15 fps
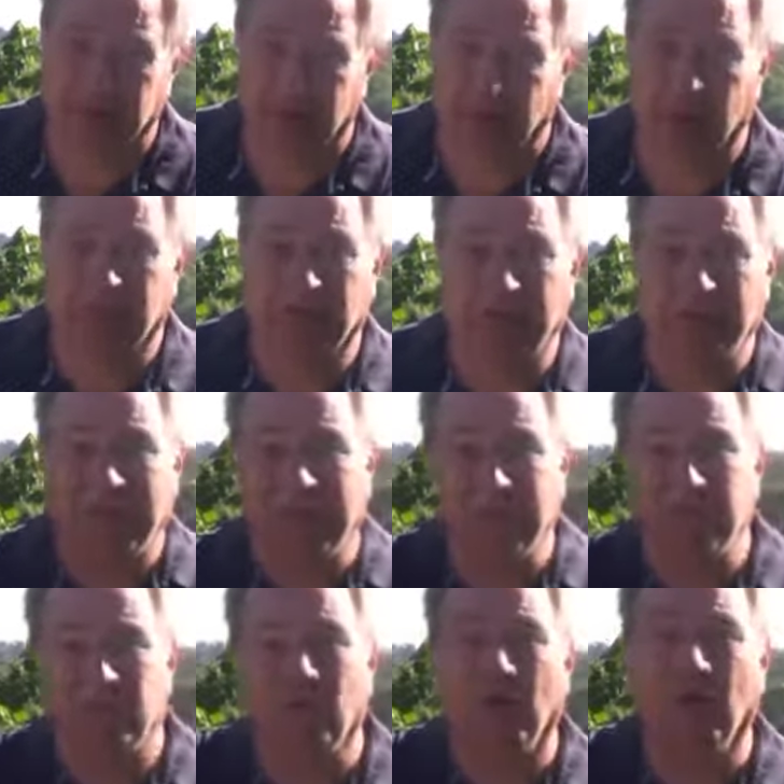We're going to be
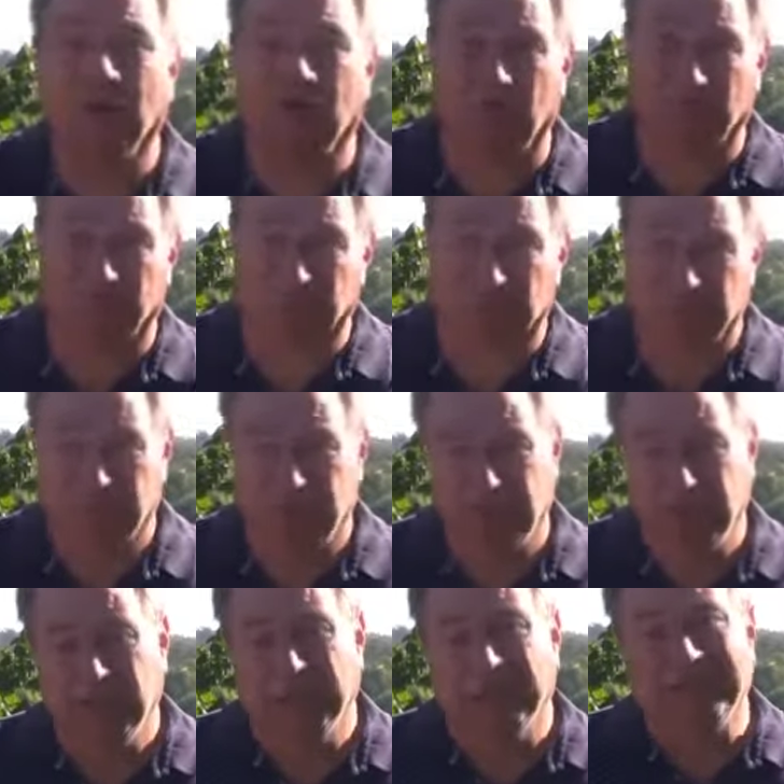aiming all over.
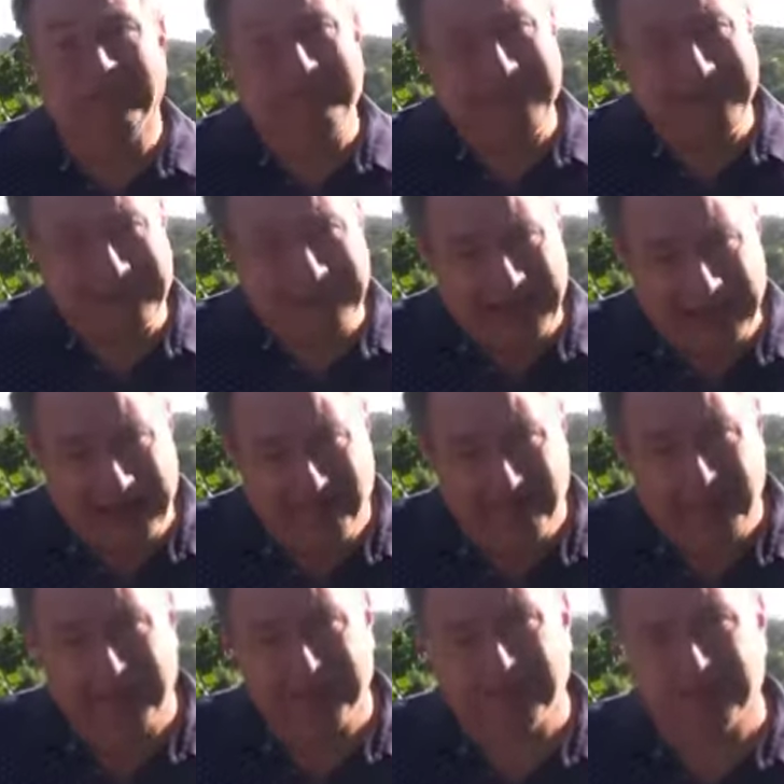You need to have
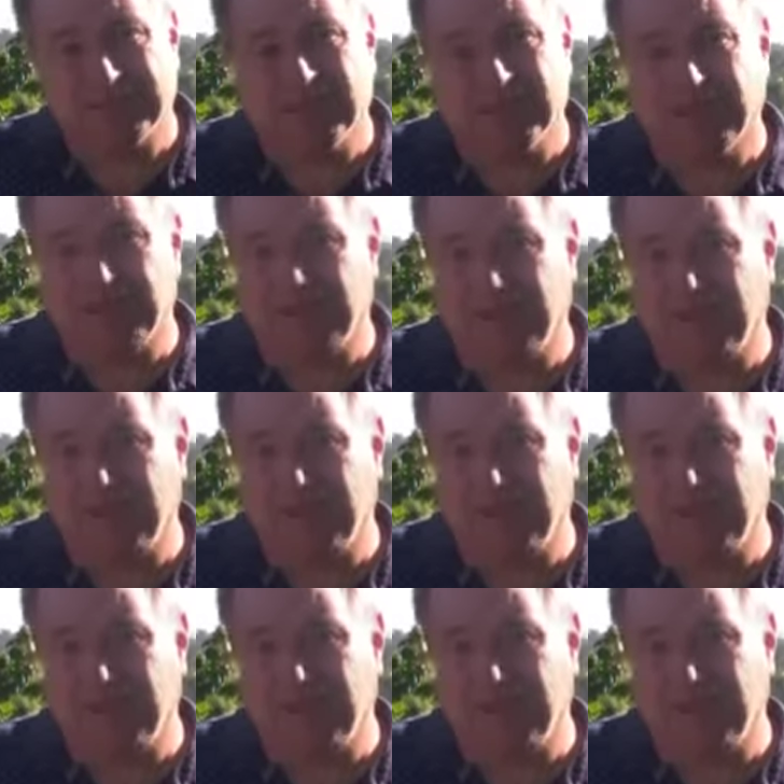that discussion.